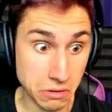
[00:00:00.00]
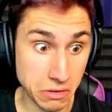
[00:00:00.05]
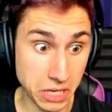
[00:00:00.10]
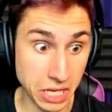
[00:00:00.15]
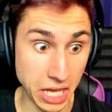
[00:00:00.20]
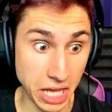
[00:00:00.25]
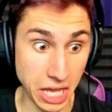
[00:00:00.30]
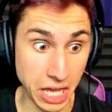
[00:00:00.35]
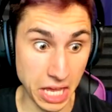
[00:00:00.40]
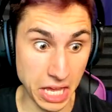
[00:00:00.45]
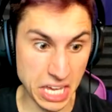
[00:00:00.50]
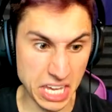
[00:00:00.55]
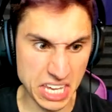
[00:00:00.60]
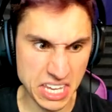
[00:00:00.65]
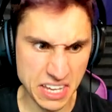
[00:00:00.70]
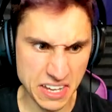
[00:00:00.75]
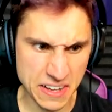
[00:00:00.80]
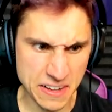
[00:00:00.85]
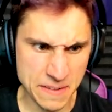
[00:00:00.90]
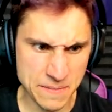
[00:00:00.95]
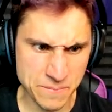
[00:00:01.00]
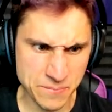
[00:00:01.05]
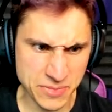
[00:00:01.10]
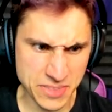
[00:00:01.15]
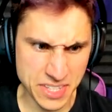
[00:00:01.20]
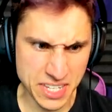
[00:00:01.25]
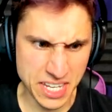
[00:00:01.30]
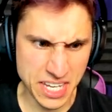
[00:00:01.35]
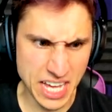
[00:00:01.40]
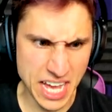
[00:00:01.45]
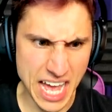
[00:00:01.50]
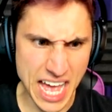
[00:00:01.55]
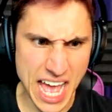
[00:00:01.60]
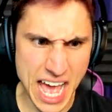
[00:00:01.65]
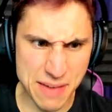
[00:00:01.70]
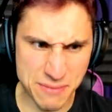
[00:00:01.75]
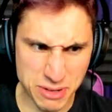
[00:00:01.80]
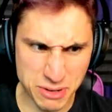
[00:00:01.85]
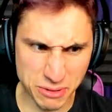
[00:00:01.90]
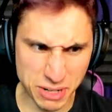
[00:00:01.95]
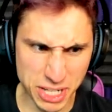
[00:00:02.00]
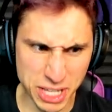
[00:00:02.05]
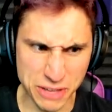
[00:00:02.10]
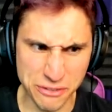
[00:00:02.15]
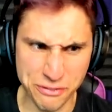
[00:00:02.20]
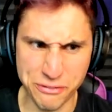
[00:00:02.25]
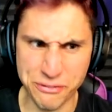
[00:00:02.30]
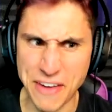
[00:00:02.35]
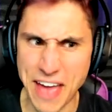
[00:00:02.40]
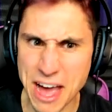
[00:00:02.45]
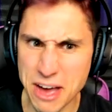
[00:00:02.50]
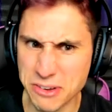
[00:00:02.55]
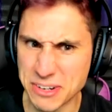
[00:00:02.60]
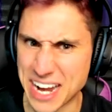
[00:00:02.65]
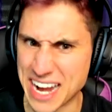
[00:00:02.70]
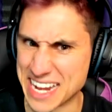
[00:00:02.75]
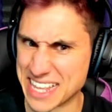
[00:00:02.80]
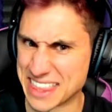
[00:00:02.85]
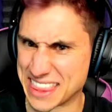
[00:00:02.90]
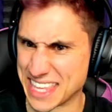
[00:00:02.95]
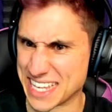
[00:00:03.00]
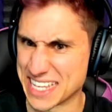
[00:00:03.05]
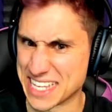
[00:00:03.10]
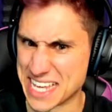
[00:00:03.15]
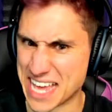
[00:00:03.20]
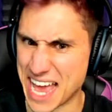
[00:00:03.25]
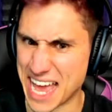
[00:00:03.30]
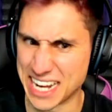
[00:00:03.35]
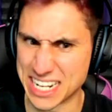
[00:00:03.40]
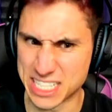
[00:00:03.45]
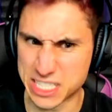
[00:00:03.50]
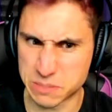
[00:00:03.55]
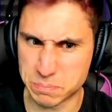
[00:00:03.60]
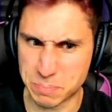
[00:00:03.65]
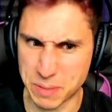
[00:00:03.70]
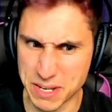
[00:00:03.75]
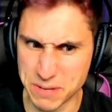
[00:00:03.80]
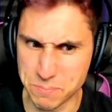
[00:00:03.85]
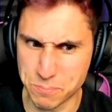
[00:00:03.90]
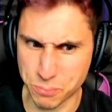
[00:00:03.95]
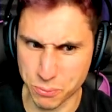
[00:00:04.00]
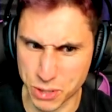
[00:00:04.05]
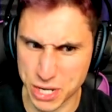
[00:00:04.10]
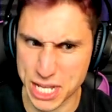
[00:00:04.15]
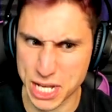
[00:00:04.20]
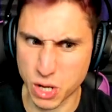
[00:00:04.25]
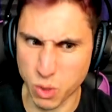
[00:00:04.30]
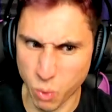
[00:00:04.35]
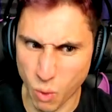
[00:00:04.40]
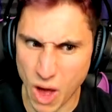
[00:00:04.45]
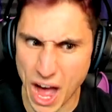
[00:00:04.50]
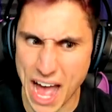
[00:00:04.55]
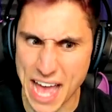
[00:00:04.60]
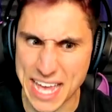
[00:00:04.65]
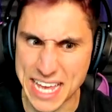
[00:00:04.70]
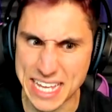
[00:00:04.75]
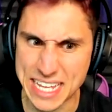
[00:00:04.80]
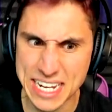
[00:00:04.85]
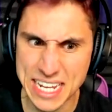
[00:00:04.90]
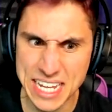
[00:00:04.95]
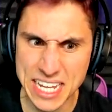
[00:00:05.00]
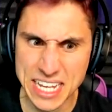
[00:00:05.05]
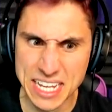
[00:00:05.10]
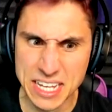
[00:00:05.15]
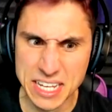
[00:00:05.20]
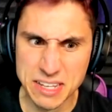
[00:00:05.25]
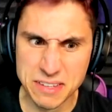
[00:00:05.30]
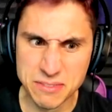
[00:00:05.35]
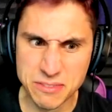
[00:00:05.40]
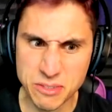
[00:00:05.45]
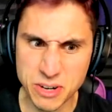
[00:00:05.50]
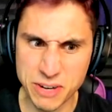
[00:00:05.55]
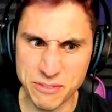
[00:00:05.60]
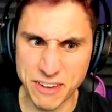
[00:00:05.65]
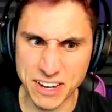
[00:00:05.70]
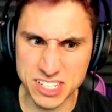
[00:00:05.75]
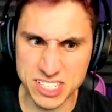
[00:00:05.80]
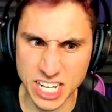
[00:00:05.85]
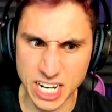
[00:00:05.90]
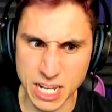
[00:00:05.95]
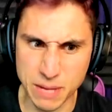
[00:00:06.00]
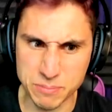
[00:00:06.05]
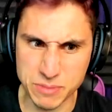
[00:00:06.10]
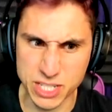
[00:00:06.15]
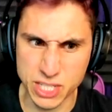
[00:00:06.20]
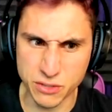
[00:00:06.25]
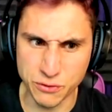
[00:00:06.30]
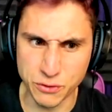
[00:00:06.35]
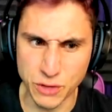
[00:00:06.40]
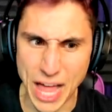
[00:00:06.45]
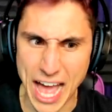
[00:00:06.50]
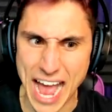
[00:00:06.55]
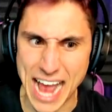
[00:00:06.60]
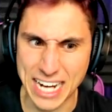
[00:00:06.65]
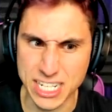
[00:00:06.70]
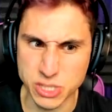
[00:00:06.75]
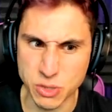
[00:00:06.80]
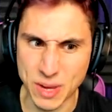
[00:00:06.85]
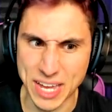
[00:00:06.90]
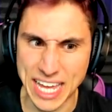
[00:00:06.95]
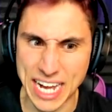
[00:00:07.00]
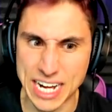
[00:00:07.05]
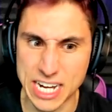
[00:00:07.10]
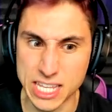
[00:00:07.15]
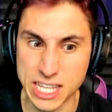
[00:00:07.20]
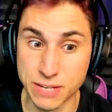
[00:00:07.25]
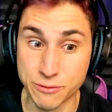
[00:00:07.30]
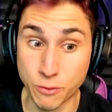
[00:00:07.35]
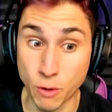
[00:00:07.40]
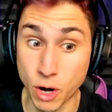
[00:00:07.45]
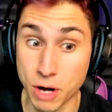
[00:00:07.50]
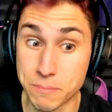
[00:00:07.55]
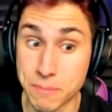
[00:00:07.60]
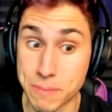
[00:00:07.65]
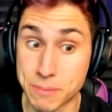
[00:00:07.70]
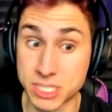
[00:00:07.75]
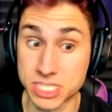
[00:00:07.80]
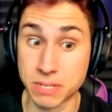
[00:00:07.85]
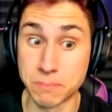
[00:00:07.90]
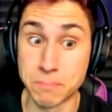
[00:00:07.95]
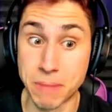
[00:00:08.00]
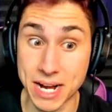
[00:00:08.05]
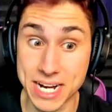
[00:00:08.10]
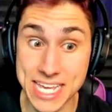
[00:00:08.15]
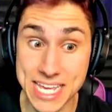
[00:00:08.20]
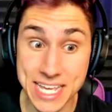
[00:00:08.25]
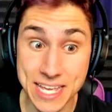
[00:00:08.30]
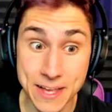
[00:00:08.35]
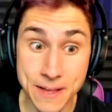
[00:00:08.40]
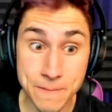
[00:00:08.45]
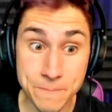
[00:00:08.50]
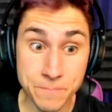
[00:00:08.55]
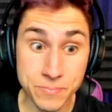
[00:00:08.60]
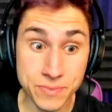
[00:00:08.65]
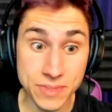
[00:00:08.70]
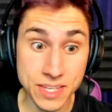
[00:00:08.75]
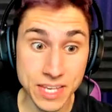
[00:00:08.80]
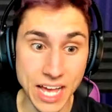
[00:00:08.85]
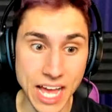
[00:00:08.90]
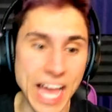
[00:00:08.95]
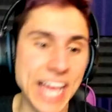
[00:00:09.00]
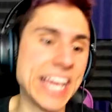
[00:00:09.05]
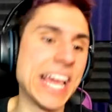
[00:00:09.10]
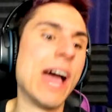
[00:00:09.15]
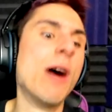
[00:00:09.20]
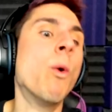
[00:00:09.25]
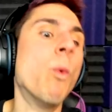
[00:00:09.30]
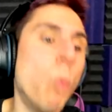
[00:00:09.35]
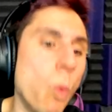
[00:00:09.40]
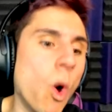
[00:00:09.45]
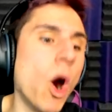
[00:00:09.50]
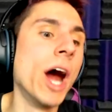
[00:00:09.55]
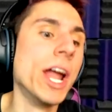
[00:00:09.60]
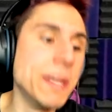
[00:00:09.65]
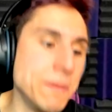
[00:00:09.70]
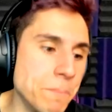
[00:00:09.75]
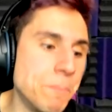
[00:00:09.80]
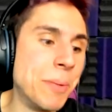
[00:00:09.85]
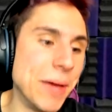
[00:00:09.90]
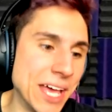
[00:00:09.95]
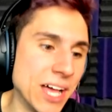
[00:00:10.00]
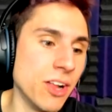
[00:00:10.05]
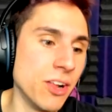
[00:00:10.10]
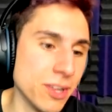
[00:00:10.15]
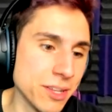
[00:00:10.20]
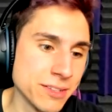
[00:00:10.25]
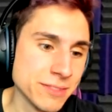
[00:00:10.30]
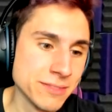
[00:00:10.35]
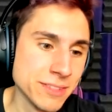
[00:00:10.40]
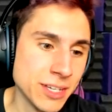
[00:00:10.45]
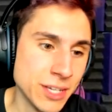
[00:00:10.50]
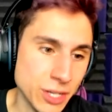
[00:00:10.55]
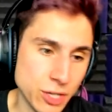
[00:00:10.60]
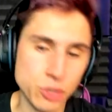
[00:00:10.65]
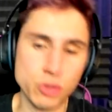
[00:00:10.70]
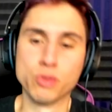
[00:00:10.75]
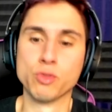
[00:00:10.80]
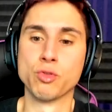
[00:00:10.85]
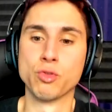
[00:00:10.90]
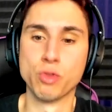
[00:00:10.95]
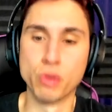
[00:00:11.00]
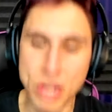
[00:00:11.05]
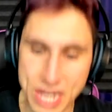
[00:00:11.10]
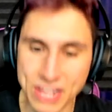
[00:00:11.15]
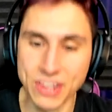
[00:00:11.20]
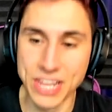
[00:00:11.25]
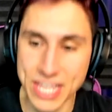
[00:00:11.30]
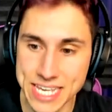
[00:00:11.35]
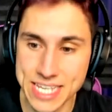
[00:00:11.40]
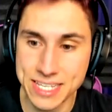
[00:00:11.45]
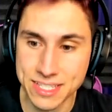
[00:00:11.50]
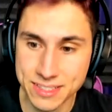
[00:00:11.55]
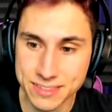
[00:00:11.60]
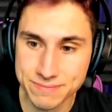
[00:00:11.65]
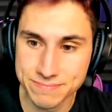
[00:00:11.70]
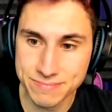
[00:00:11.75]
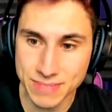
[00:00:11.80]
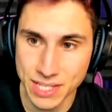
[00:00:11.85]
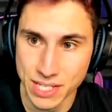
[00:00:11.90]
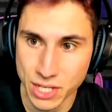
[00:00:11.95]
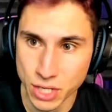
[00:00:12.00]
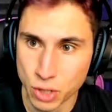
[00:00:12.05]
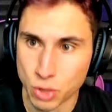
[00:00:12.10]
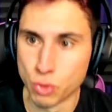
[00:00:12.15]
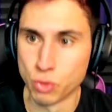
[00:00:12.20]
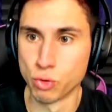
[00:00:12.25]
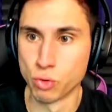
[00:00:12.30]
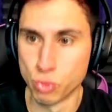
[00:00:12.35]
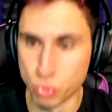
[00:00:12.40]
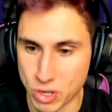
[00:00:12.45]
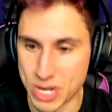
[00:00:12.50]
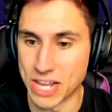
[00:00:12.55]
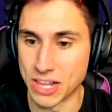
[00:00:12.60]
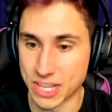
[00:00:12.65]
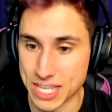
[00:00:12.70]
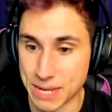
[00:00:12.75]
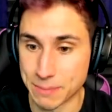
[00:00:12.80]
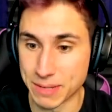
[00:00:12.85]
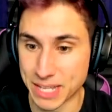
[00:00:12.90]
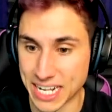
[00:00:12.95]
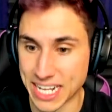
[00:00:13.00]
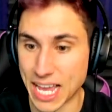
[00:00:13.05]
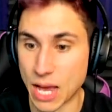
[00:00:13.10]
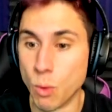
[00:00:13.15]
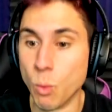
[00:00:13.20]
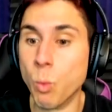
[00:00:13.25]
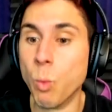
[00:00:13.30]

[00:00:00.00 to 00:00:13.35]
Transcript: Okay. I haven't really found anything yet. It's been pretty quiet. What if I suck up these flags? Do I get anything for it? Maybe some money? I get one bill. Really? Really, I'm gonna get